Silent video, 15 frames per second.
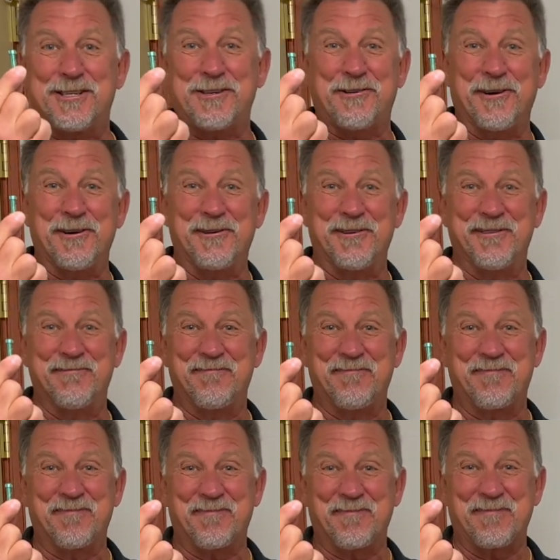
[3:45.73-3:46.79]
screw.
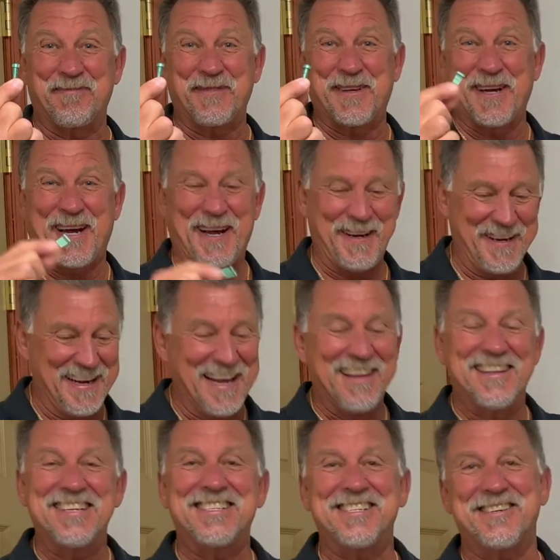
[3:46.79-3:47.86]
Okay,
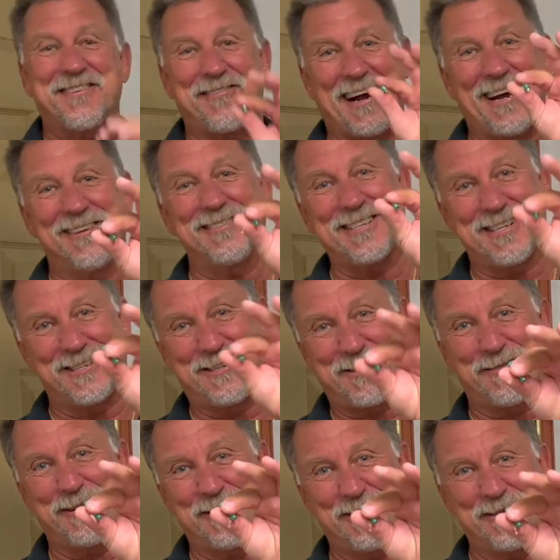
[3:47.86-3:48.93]
this is a grounding
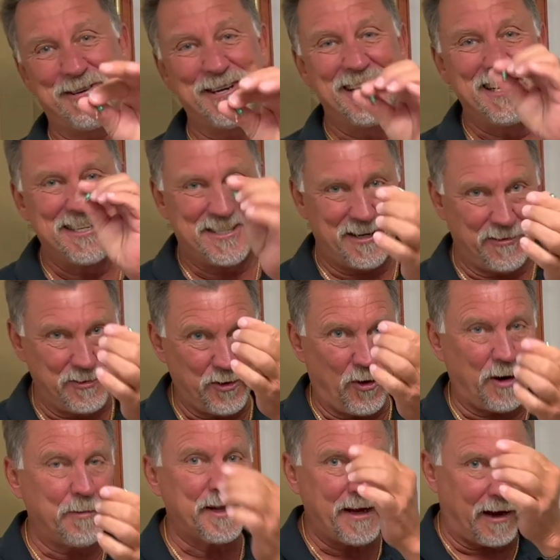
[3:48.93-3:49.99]
screw. So
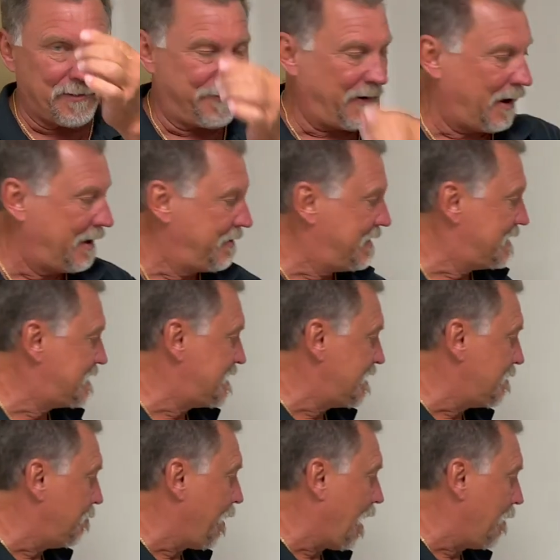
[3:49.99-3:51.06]
normally I'll find this
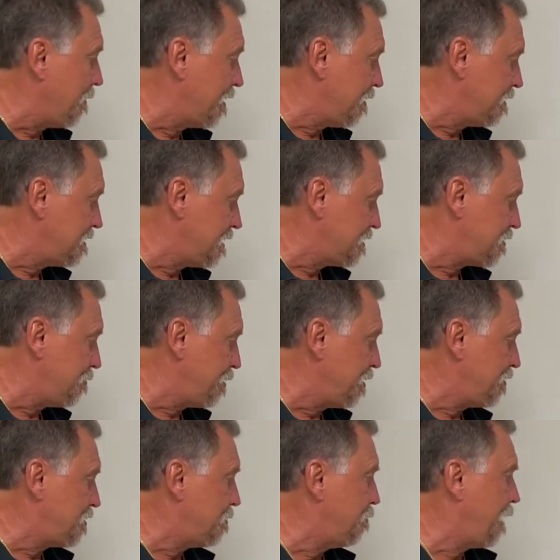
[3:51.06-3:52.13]
at the bottom of the
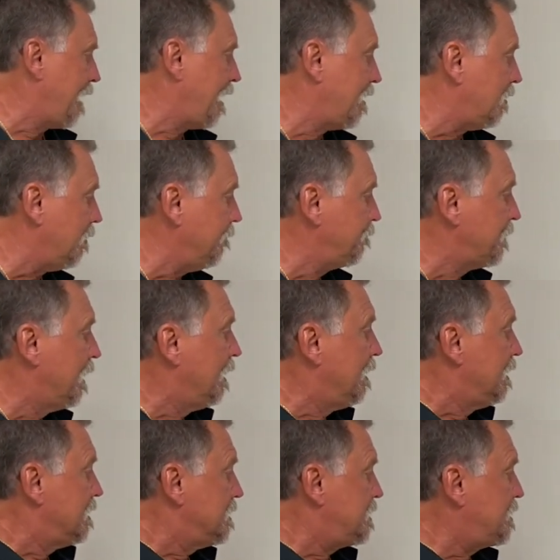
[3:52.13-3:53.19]
distribution panel.
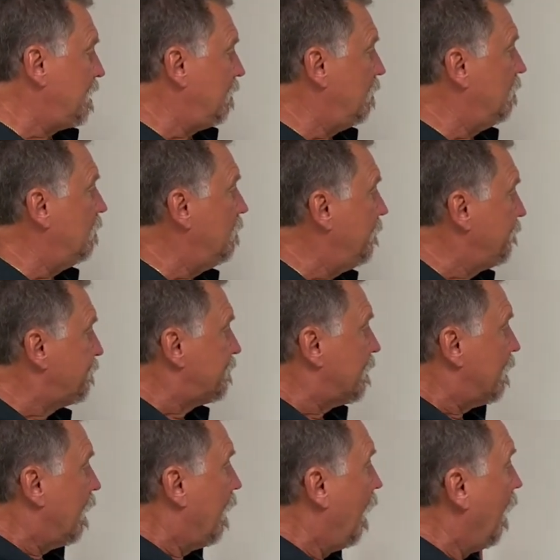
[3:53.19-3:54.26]
So
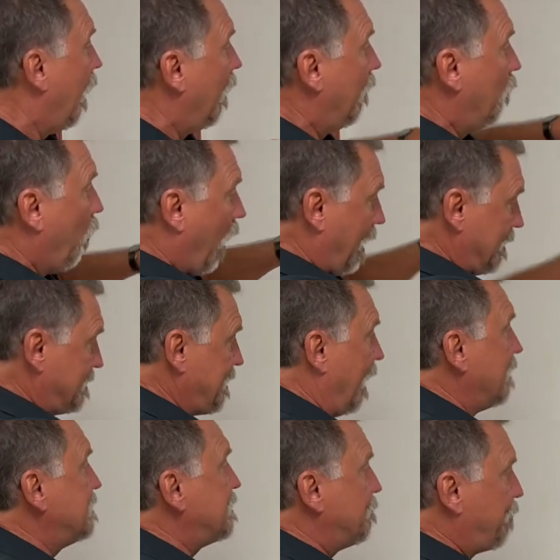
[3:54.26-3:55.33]
wire
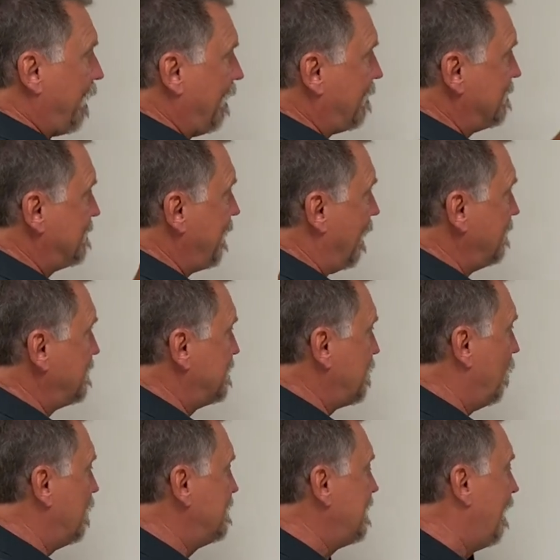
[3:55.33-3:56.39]
sizes and breaker sizes
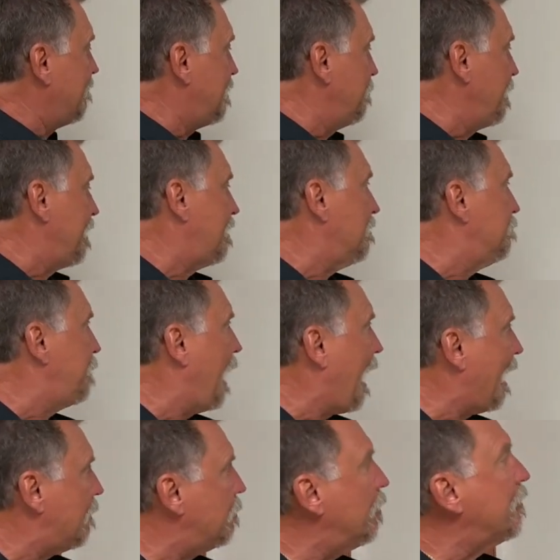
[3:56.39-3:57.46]
always have to be
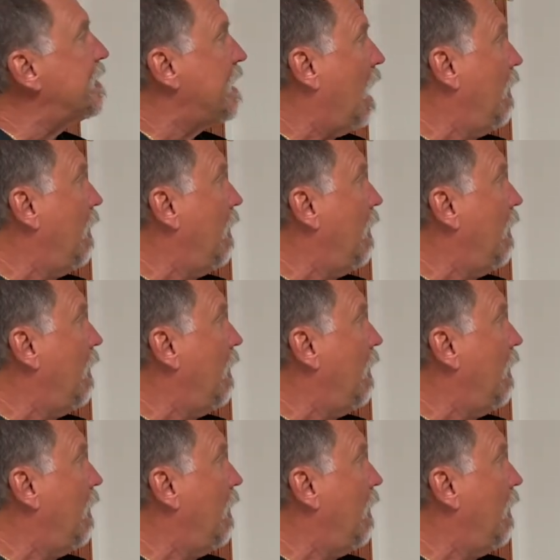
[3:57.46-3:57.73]
compatible. The